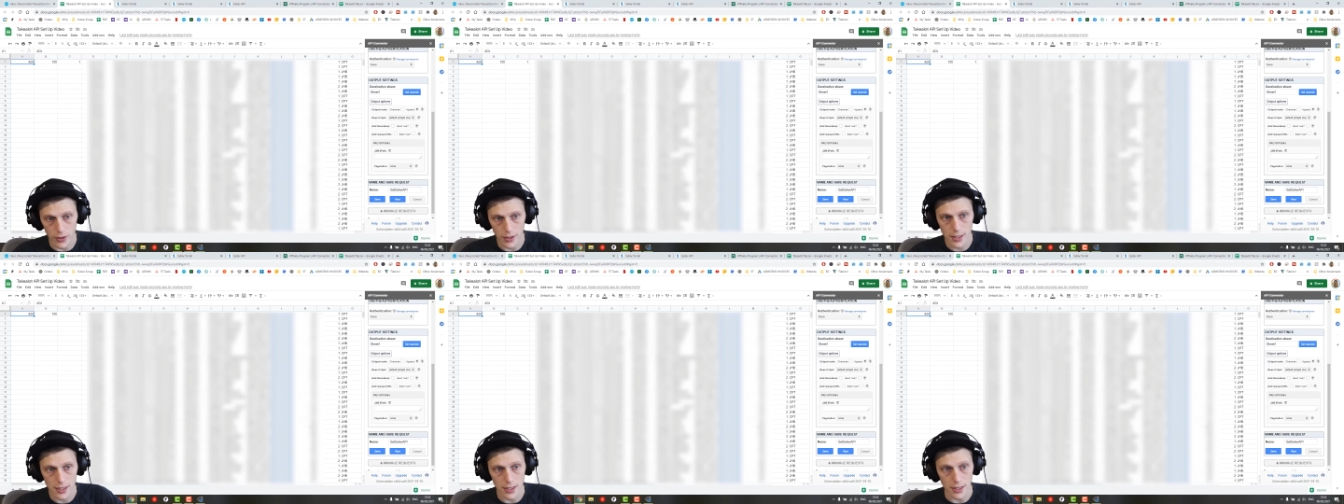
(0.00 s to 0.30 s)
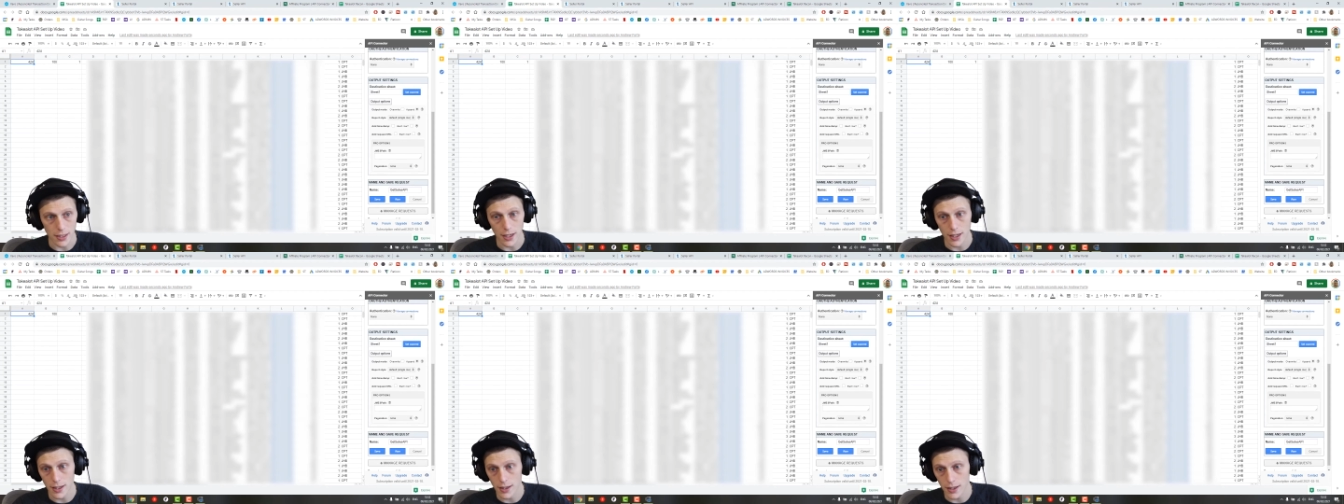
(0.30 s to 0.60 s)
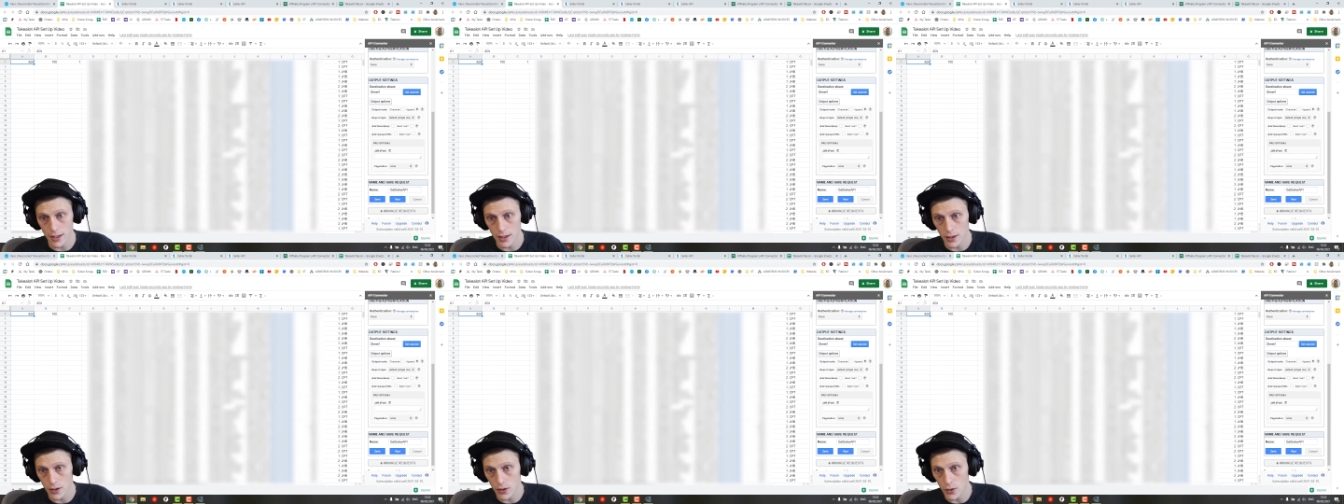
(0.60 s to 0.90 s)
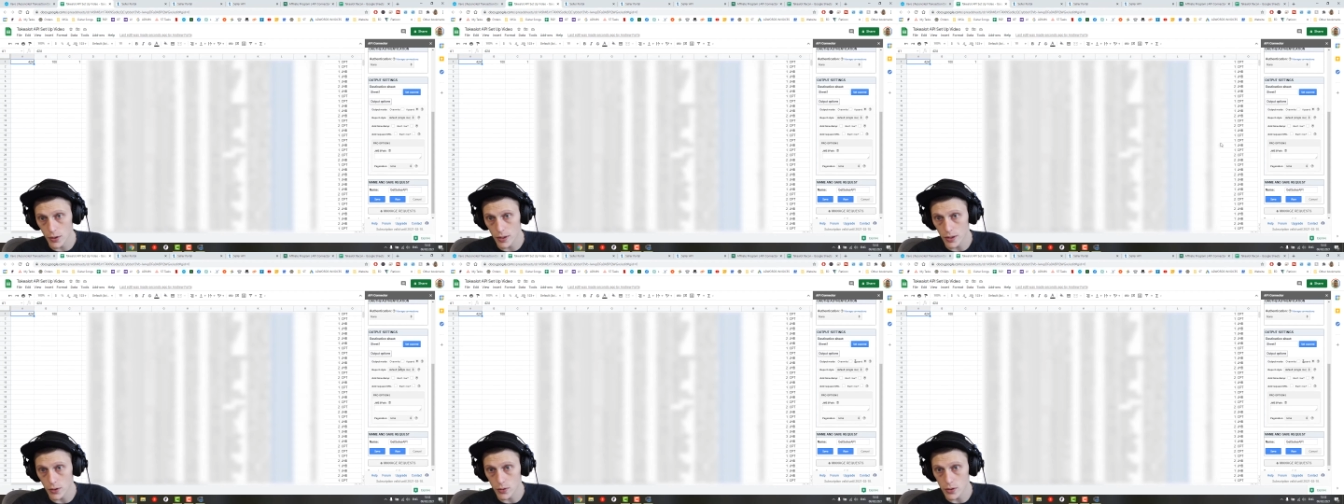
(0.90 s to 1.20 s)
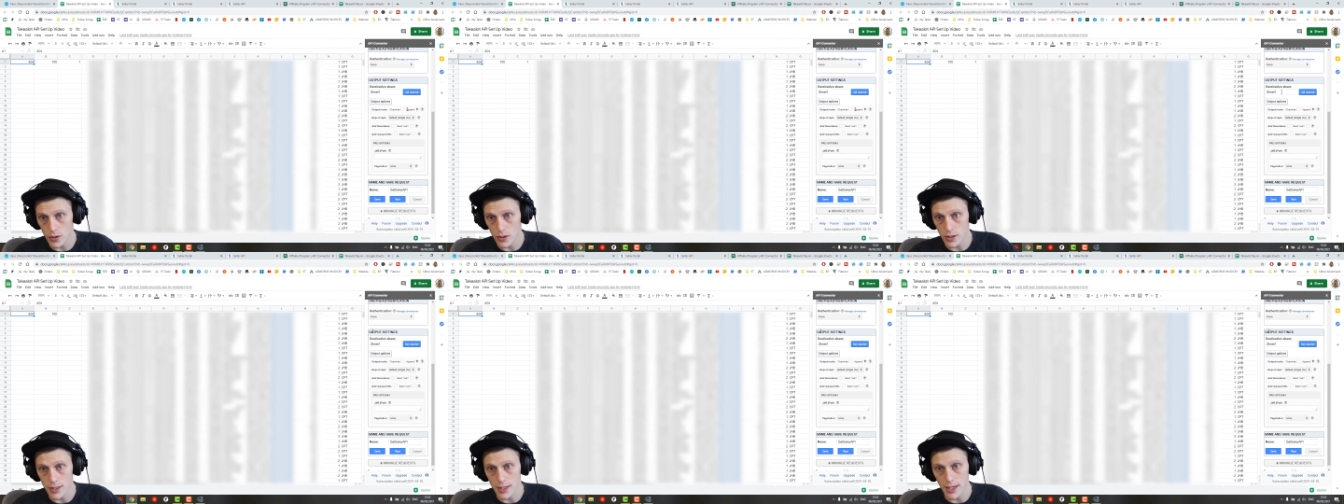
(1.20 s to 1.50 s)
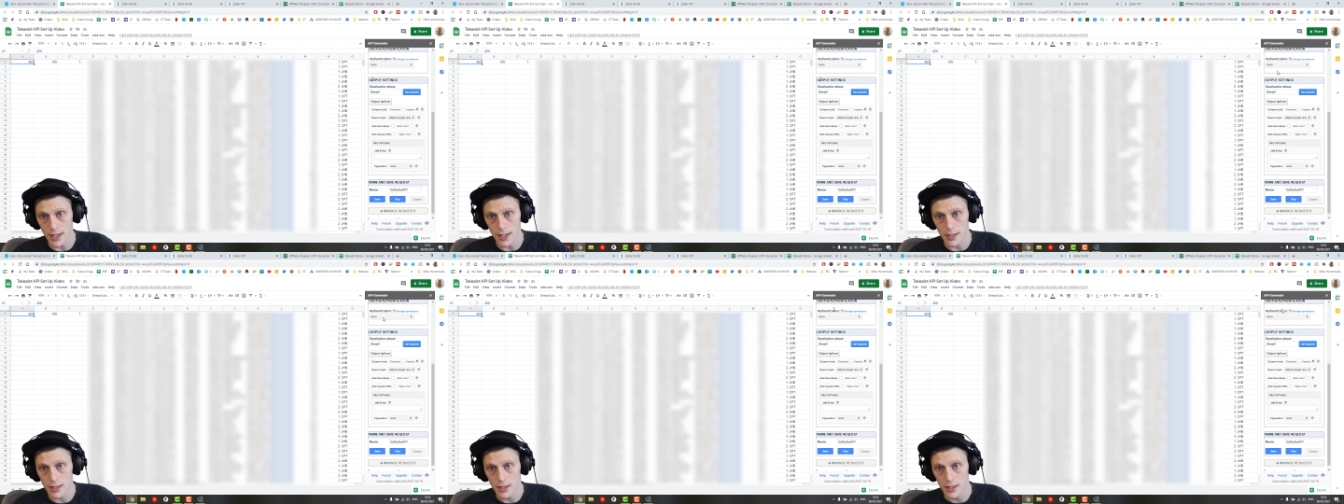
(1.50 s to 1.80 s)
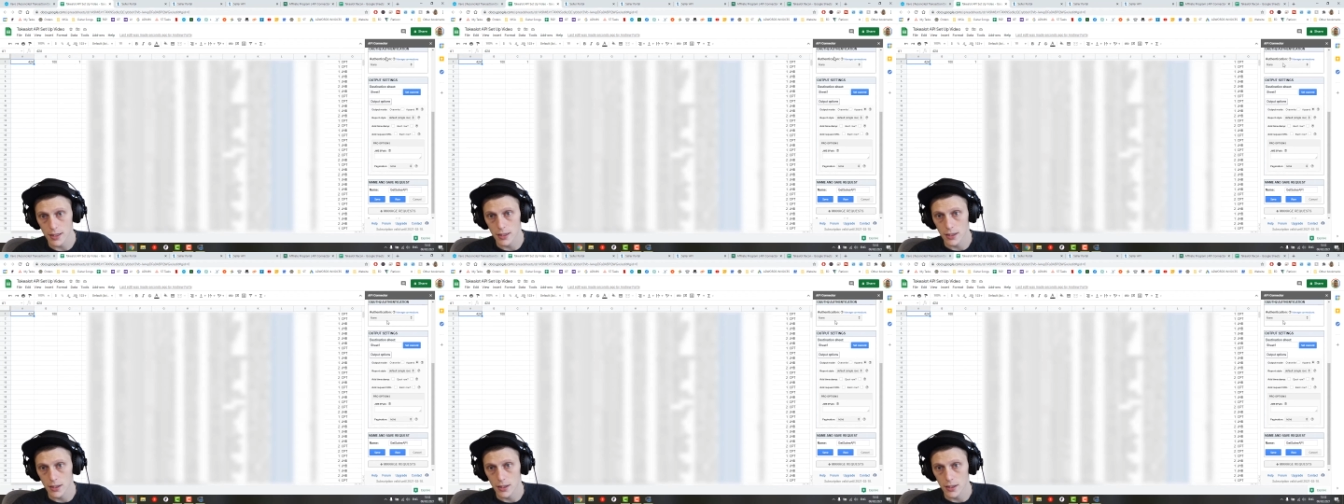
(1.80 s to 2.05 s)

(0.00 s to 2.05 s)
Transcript: things in. And then you can also set